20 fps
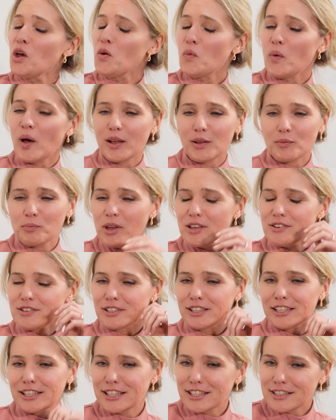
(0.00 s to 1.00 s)
Well,
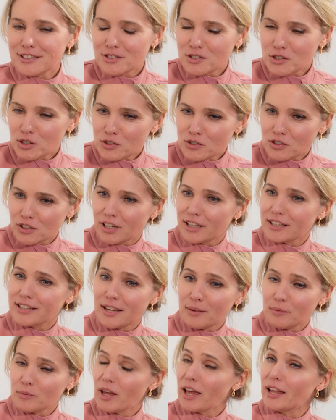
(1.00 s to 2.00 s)
basically, it's just an
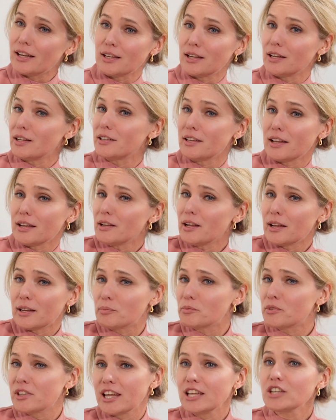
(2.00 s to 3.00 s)

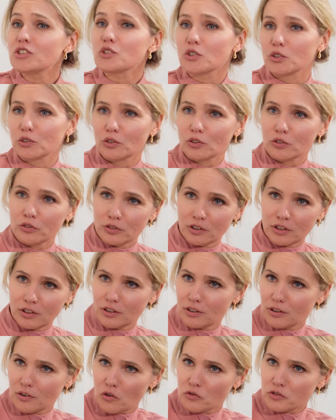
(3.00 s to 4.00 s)
adaptation of
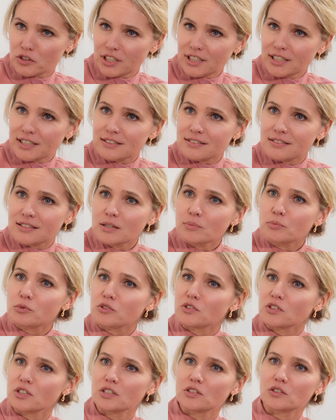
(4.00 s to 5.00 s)
the ESD
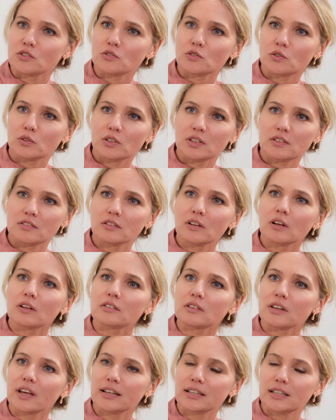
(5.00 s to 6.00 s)
procedure. So there's
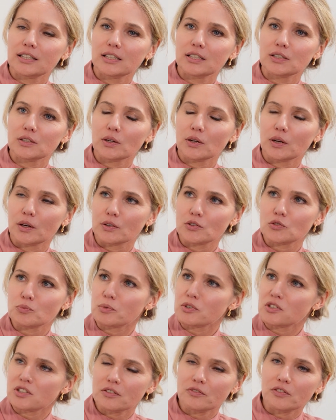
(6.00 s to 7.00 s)
not any
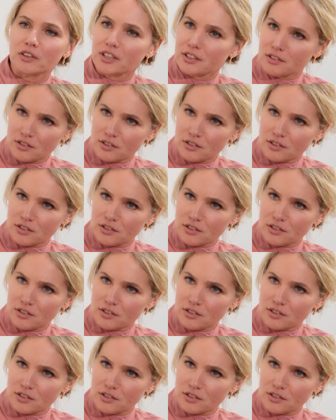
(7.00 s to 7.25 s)
specific